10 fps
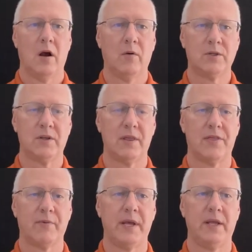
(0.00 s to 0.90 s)
All right, which of the
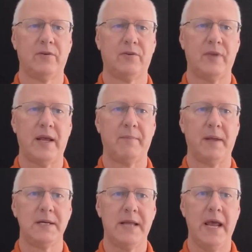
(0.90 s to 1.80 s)
three
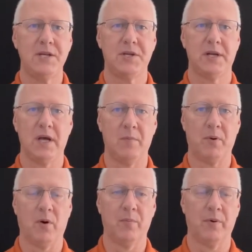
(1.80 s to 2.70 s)
segmentation
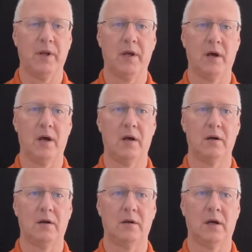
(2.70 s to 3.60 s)
appropriate uh,
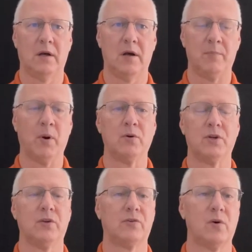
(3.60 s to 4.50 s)
uh,
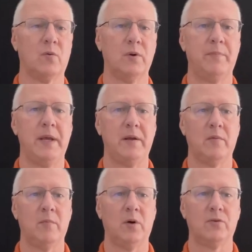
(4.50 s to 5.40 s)
approaches would
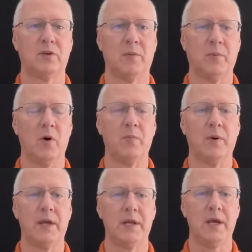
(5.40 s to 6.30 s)
be most
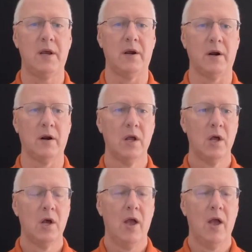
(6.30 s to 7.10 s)
appropriate here?